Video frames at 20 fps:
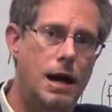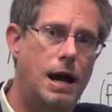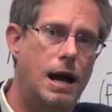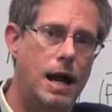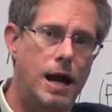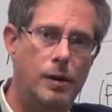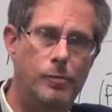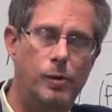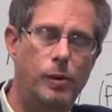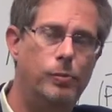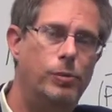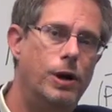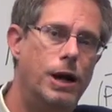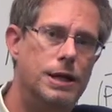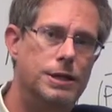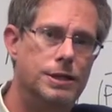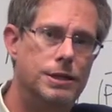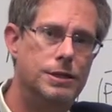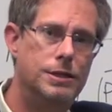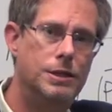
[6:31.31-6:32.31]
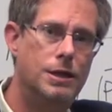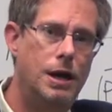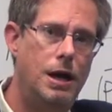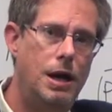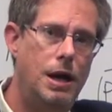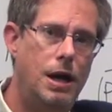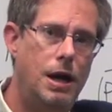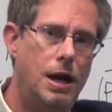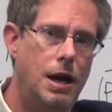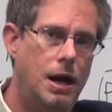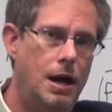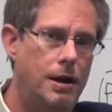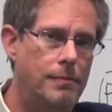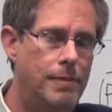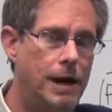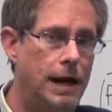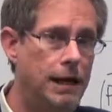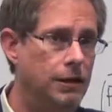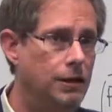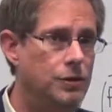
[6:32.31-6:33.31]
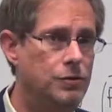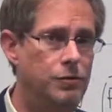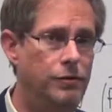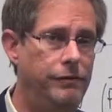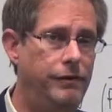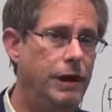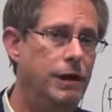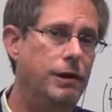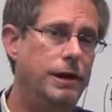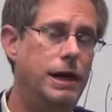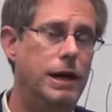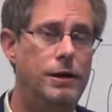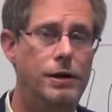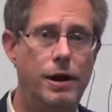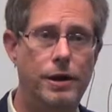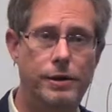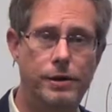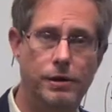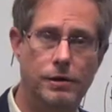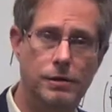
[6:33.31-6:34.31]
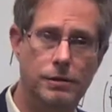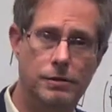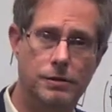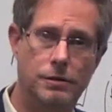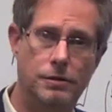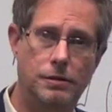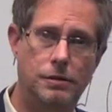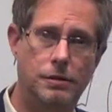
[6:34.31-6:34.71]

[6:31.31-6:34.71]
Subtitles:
IM or presence. Mileage will vary on other